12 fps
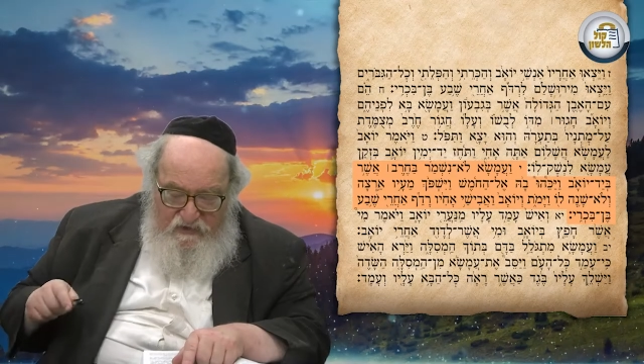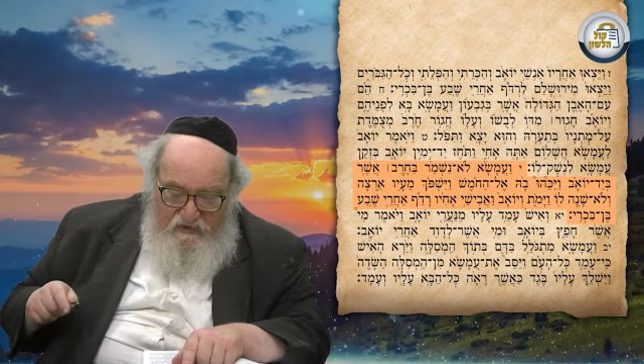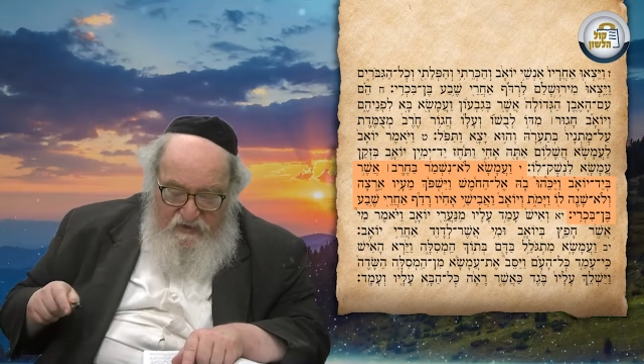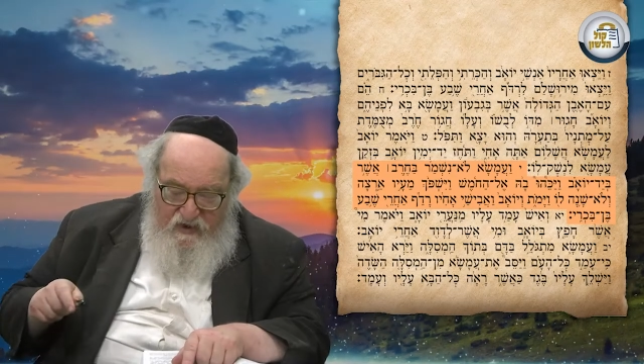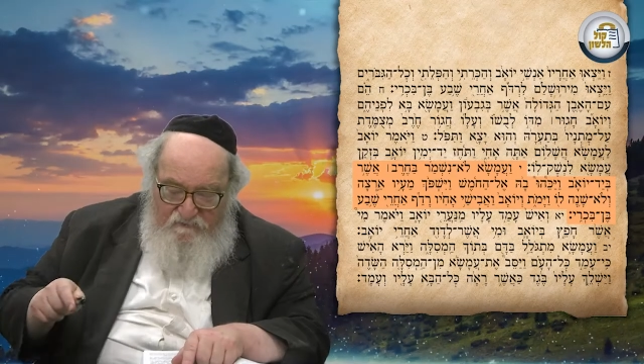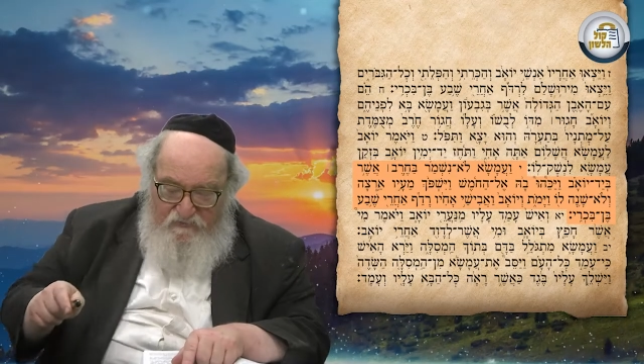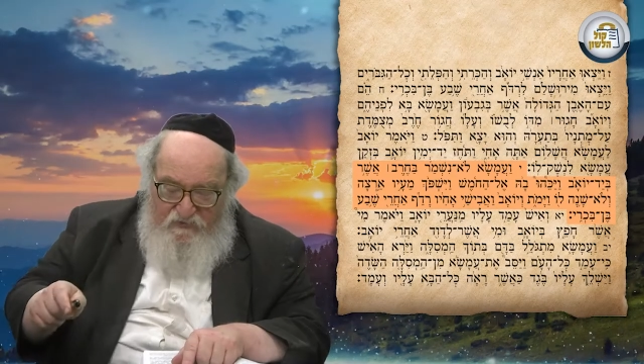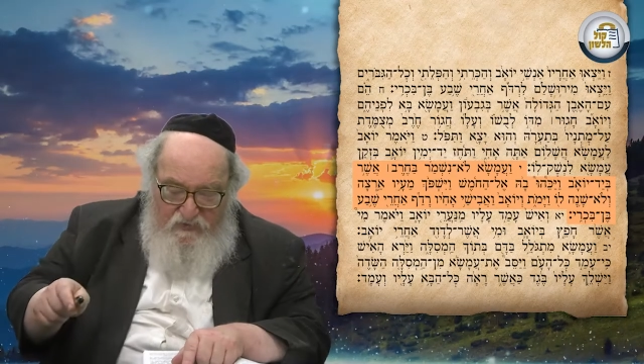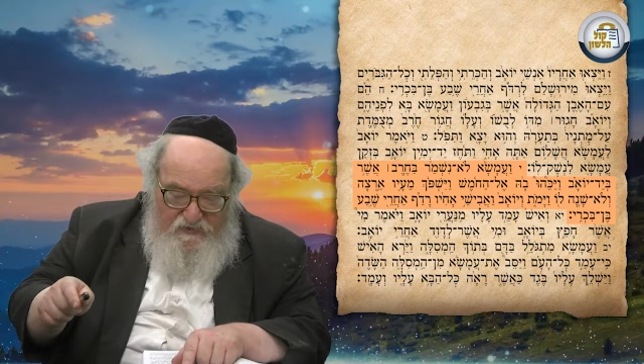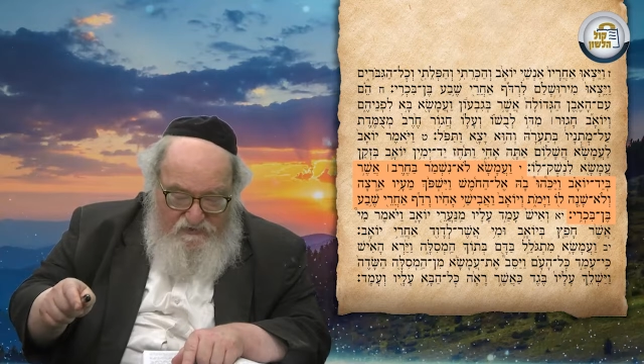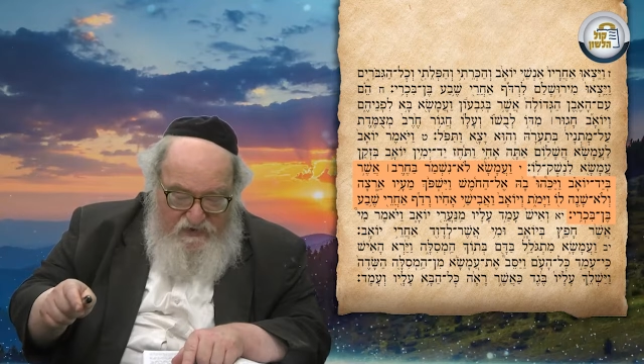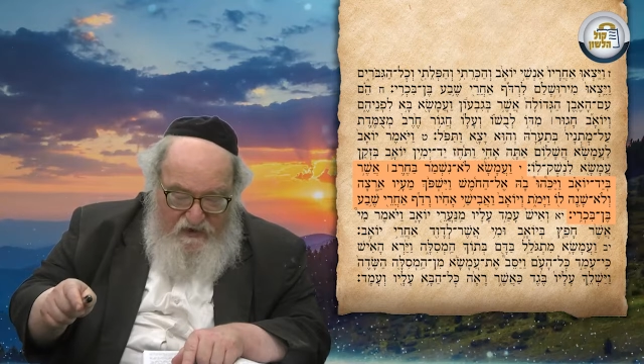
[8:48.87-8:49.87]
didn't have to
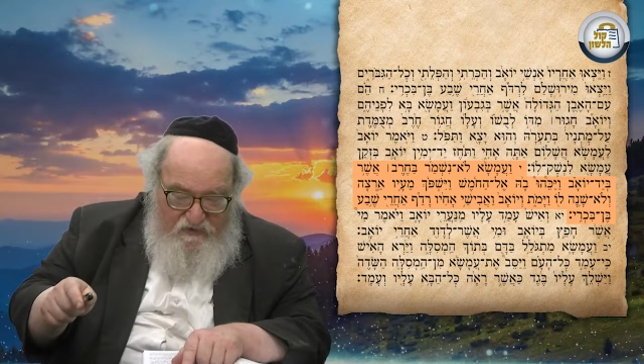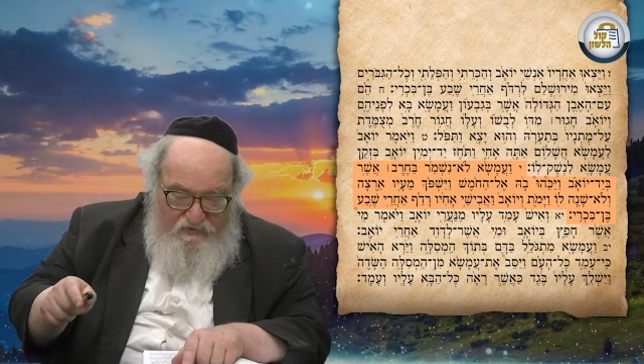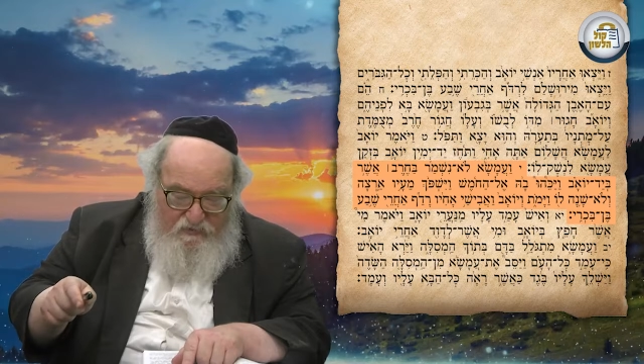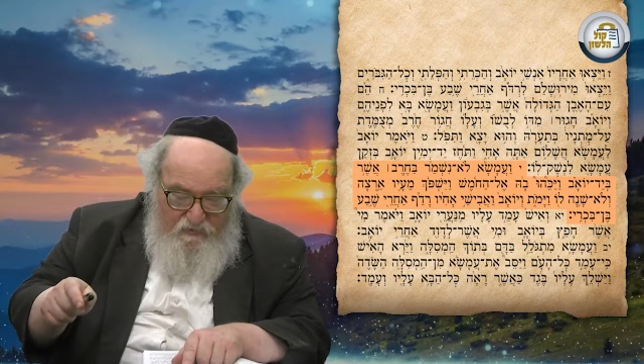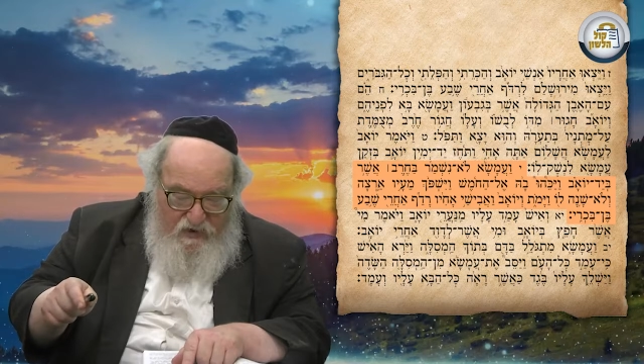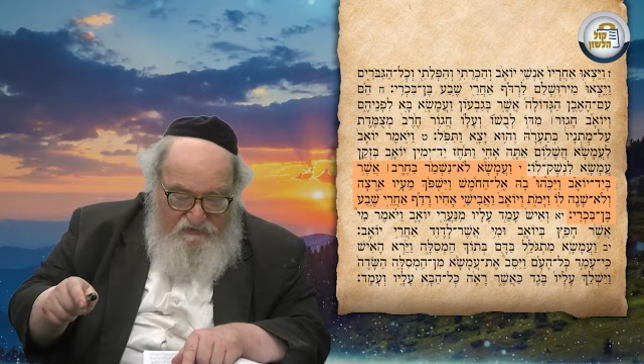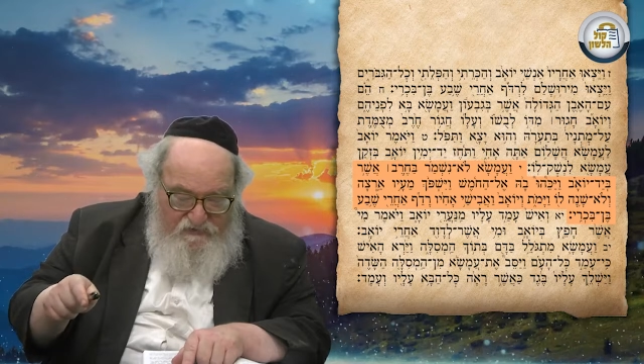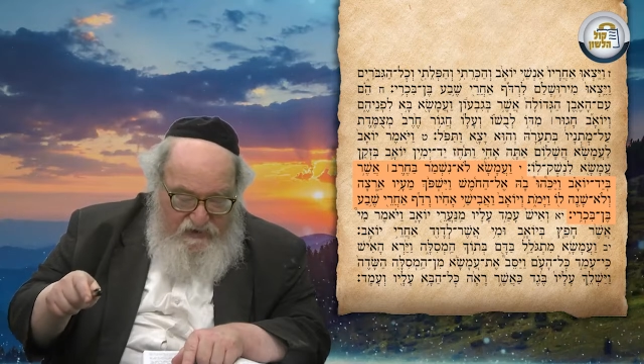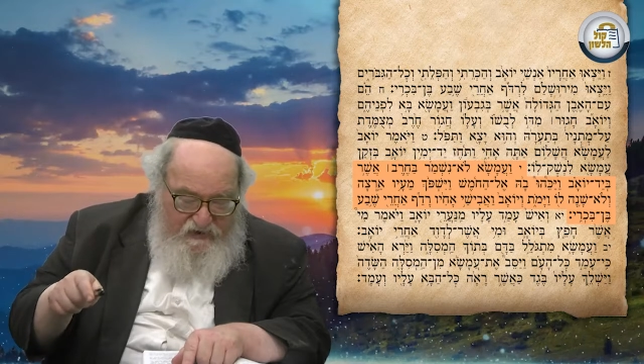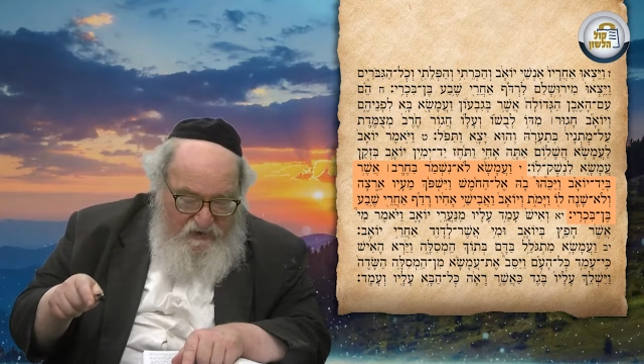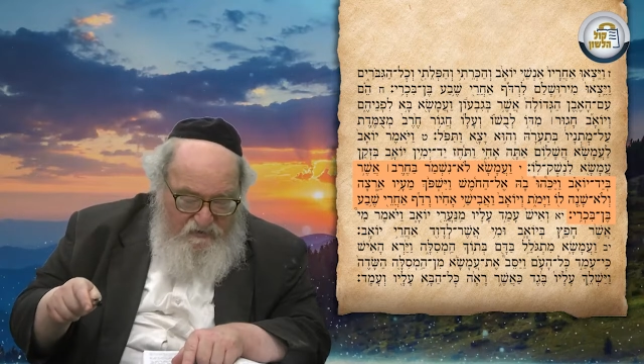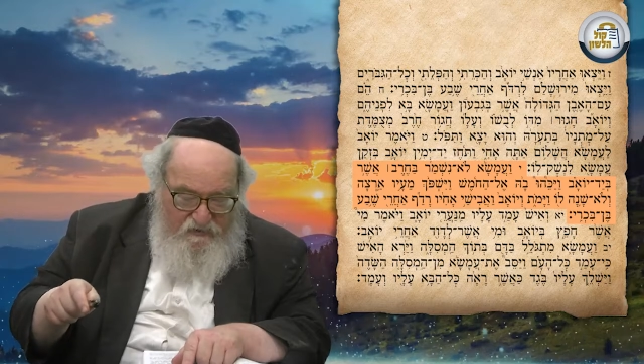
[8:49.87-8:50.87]
do a second thrust.
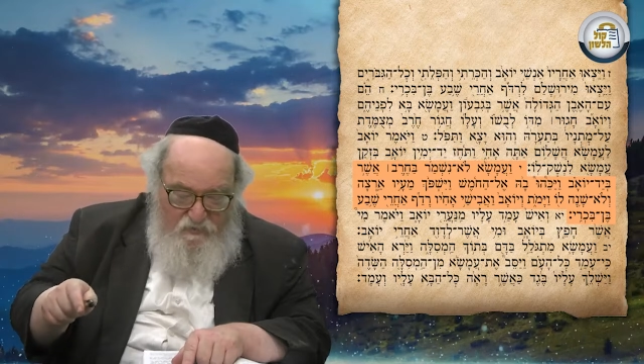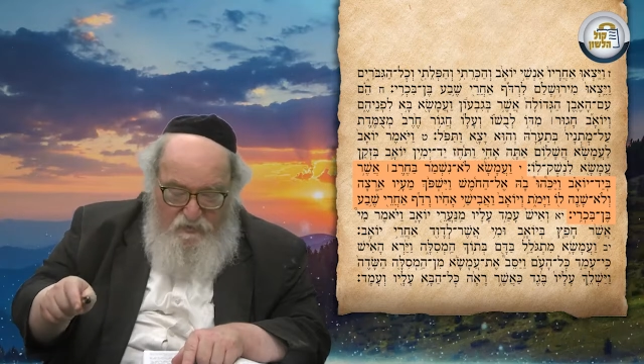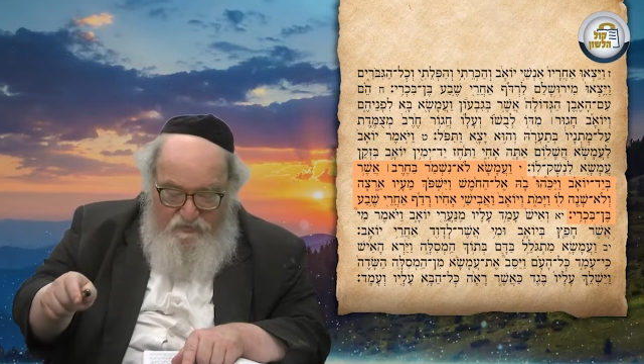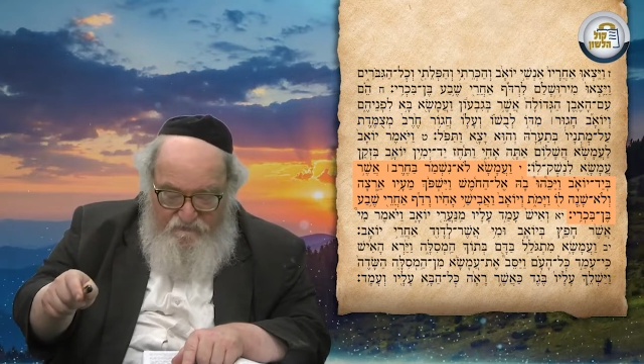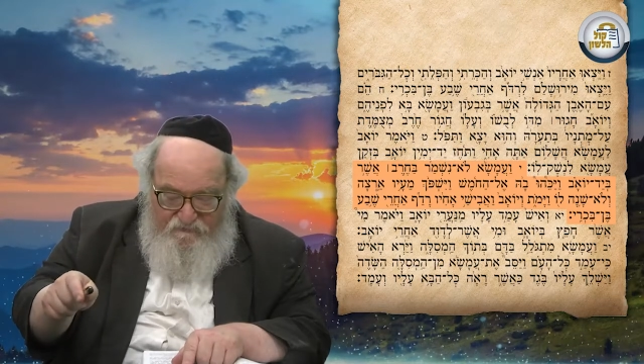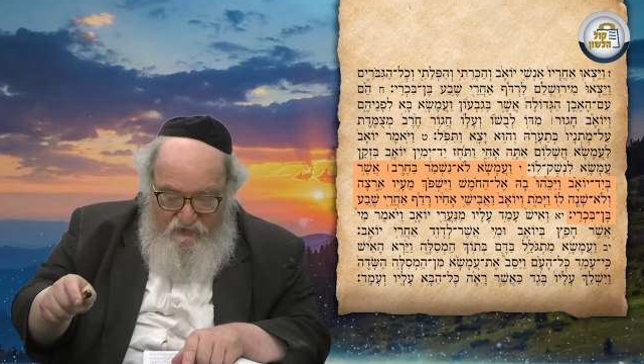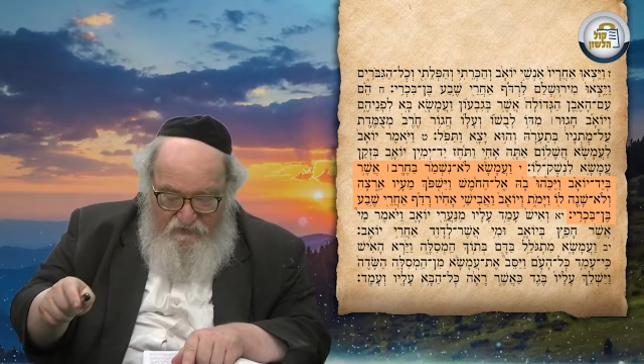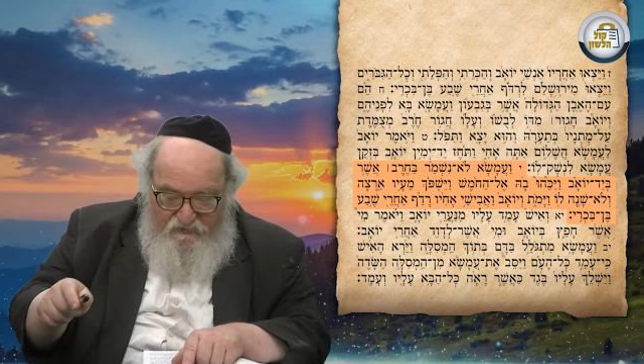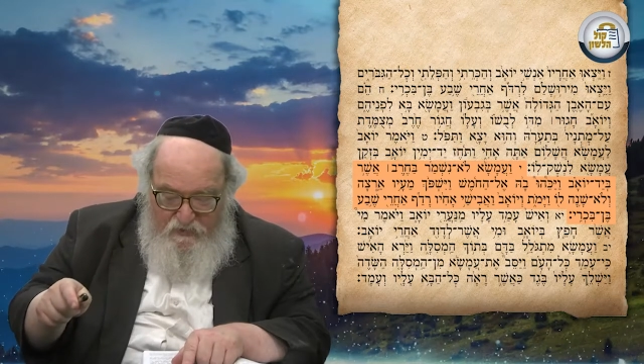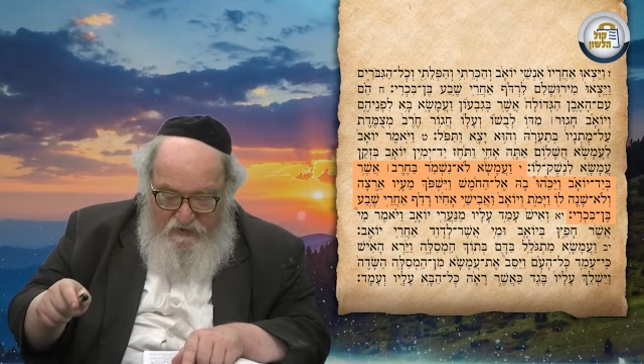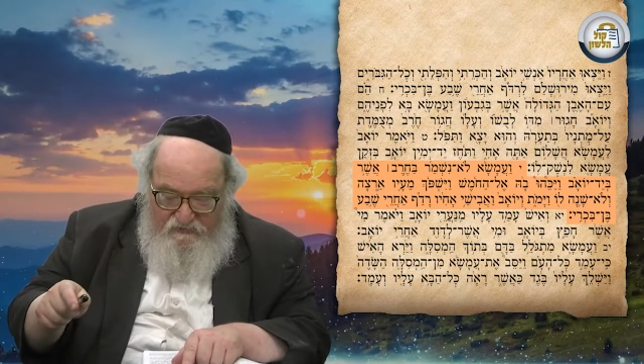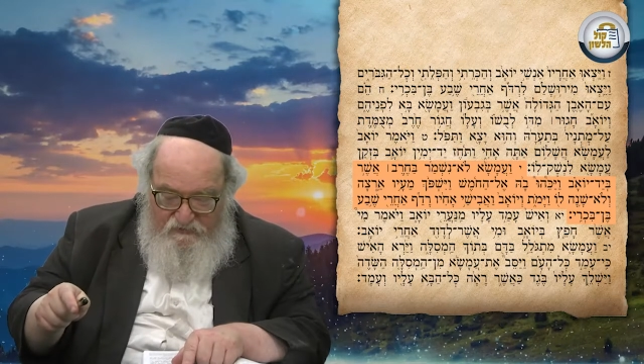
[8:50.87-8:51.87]
He killed him with the
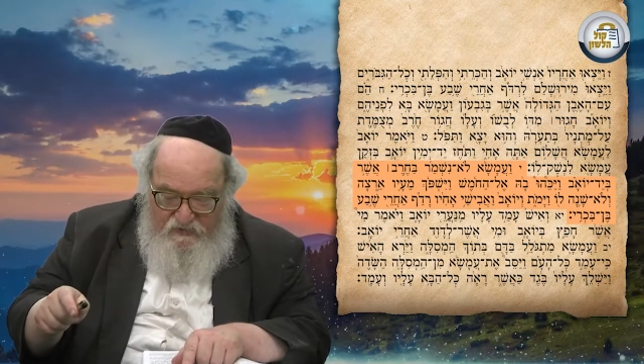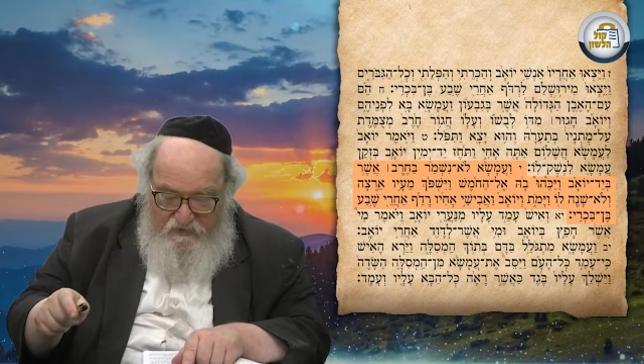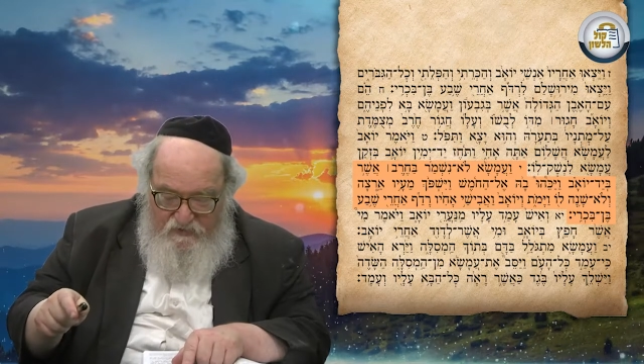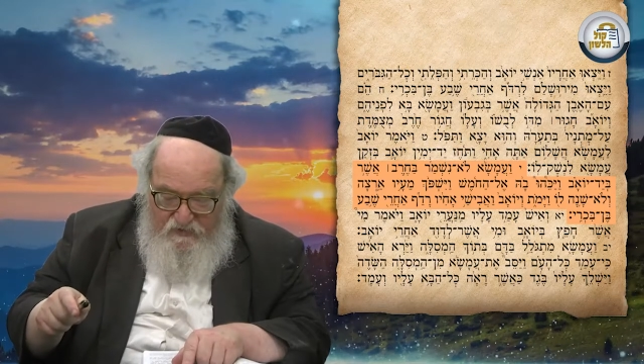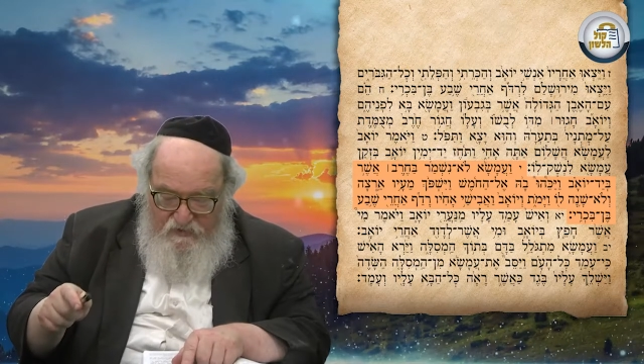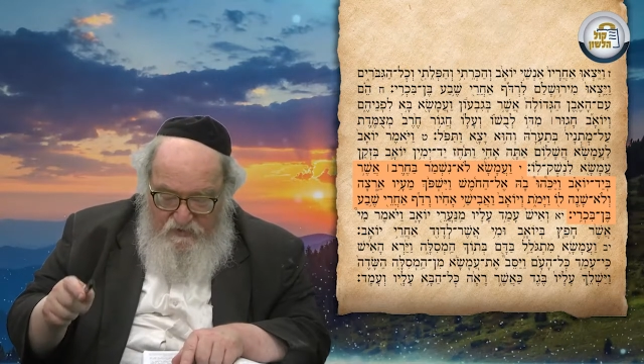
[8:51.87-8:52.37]
first thrust.